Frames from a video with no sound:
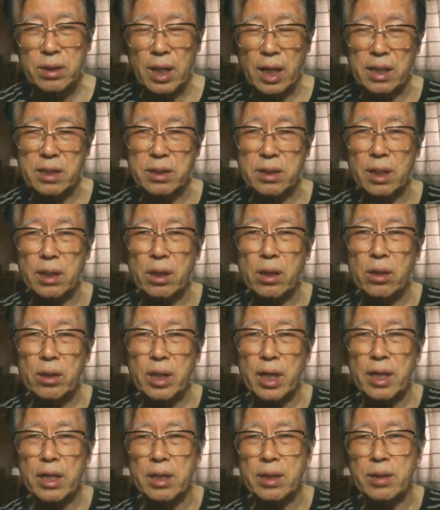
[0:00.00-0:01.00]
I said,
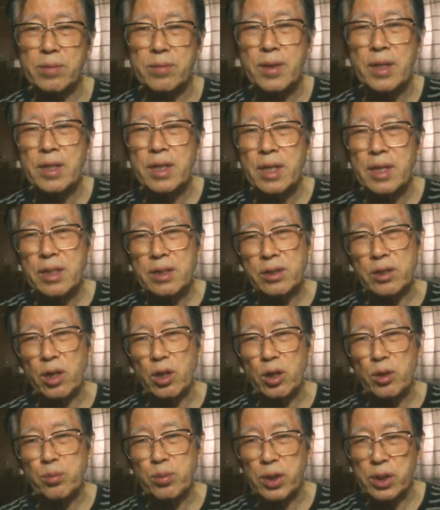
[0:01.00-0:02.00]
okay,
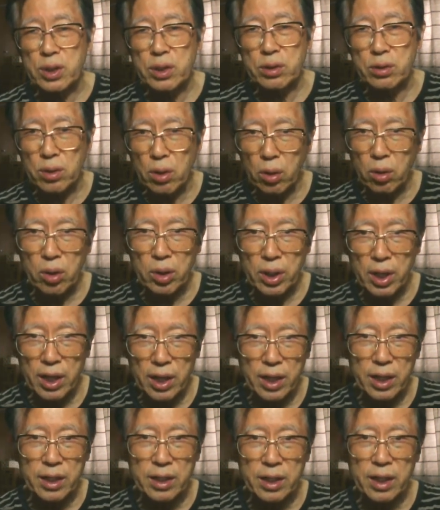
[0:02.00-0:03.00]
so please go
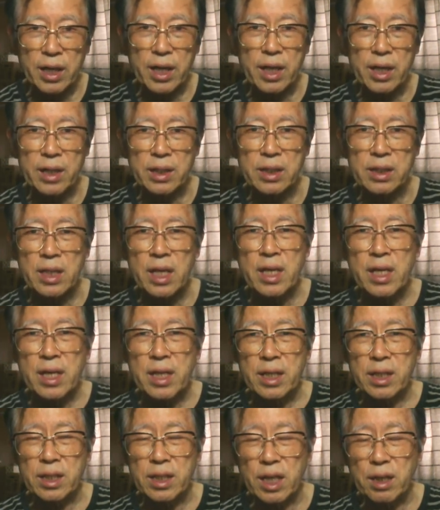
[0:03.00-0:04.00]
ahead and
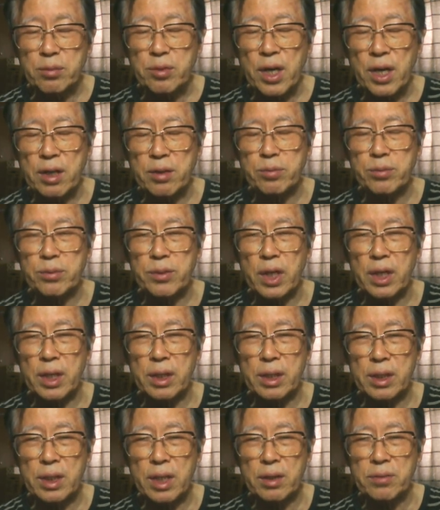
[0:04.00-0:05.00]
give him,
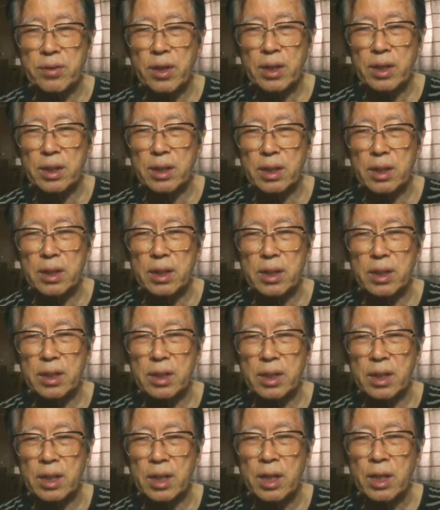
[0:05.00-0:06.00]
give
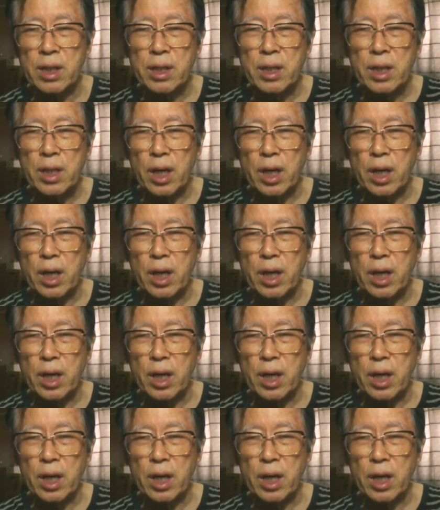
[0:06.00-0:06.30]
her